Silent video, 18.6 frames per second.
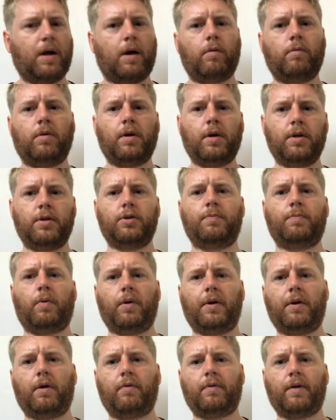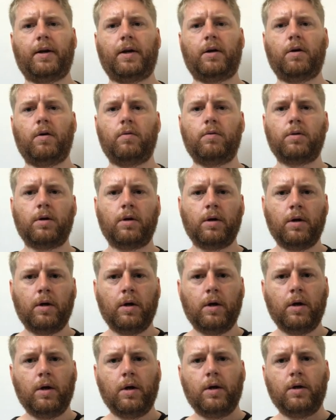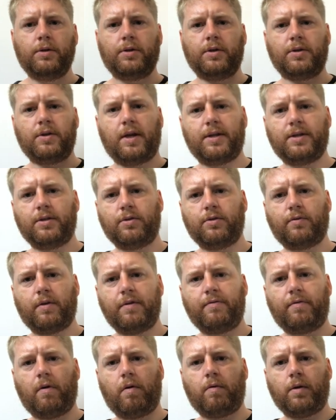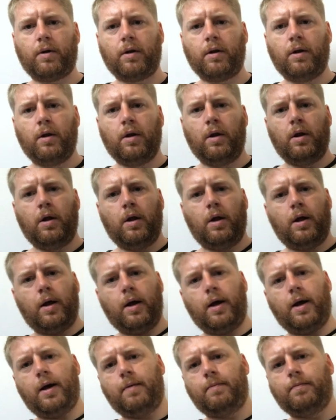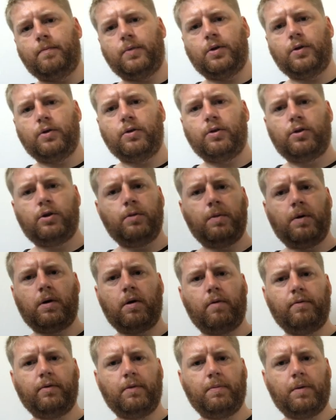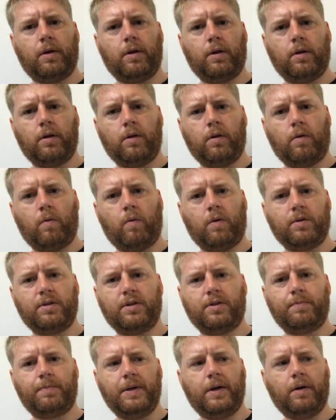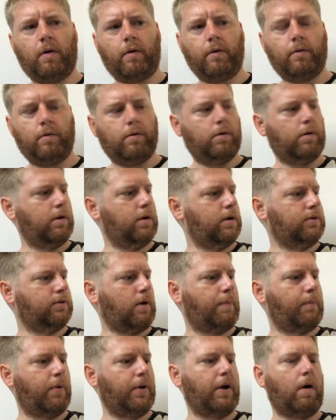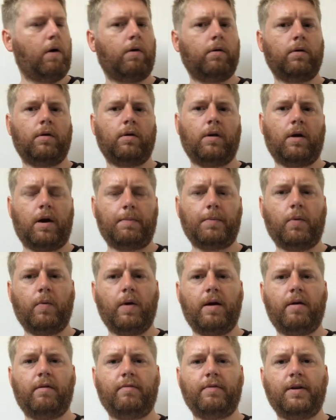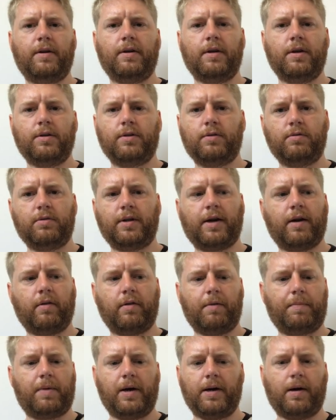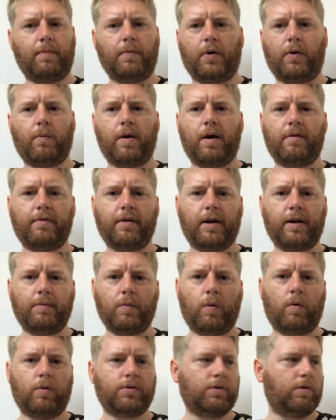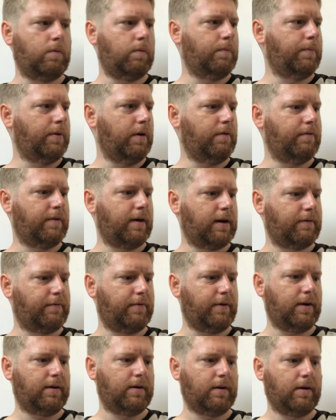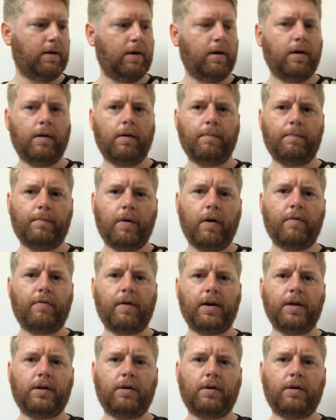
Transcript: down and just pull it off like a coat. Just nice and straightforward. Super comfortable once it's been on. So I put it on, I'm aware of it. As soon as I get on the bike, I'm not aware of it anymore. So perfect fit, perfectly